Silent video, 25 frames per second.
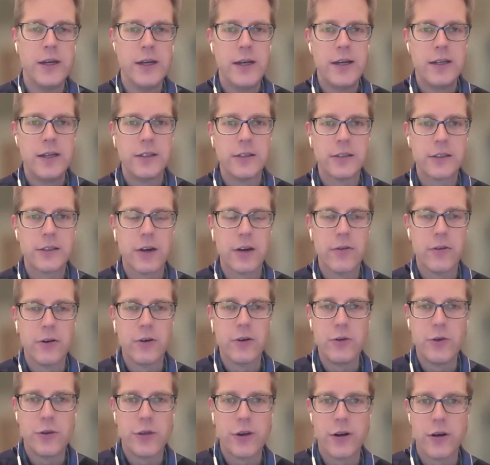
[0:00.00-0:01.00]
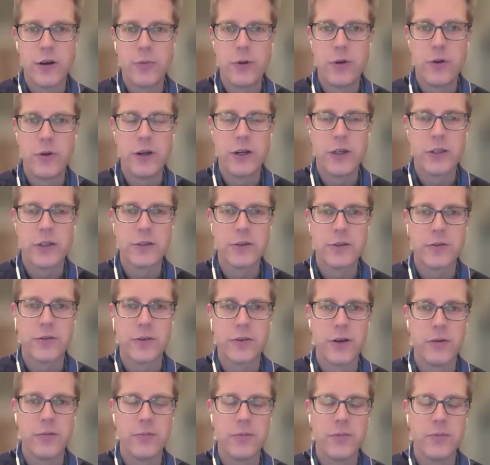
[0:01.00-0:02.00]
discover new therapeutics
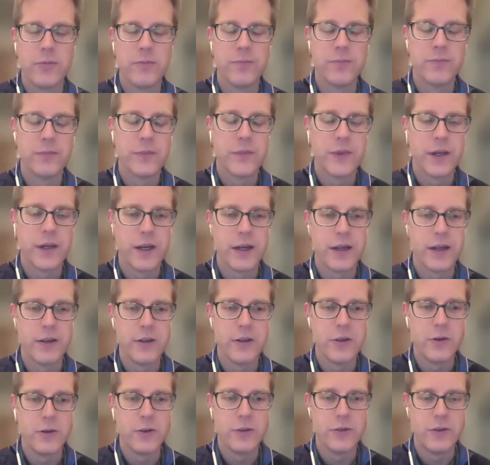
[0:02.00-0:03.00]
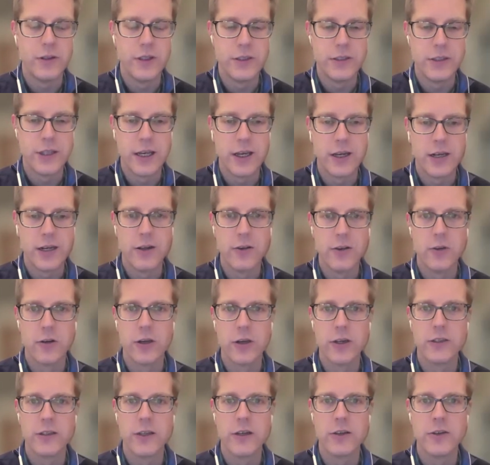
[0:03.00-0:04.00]
from the use of these data,
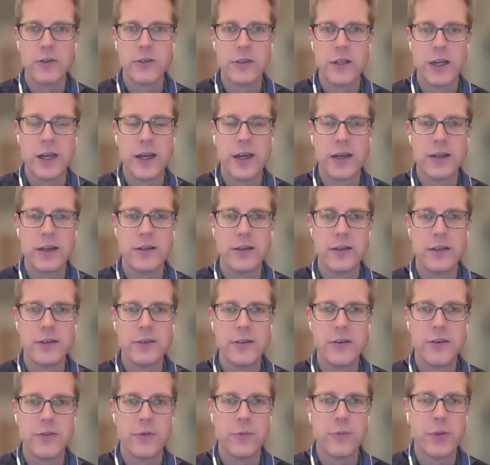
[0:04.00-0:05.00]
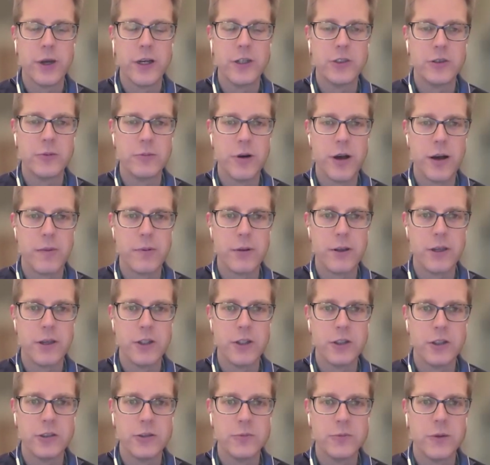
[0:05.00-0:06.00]
looking to understand different patient
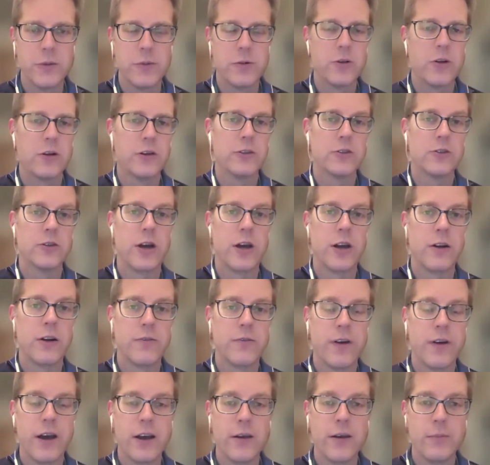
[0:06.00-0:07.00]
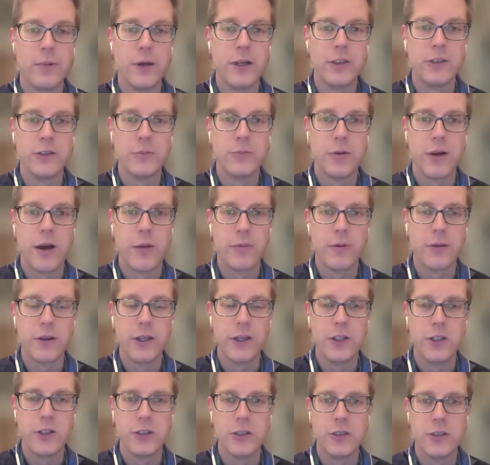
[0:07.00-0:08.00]
populations, maybe trying to stratify a patient
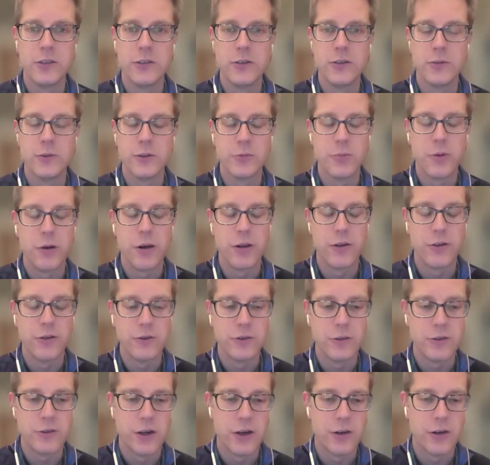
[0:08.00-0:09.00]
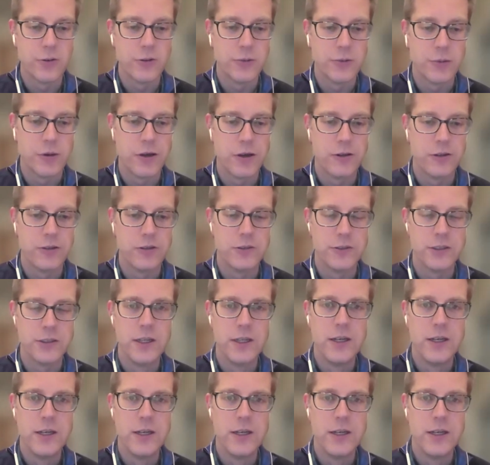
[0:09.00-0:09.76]
population into responders or non-responders,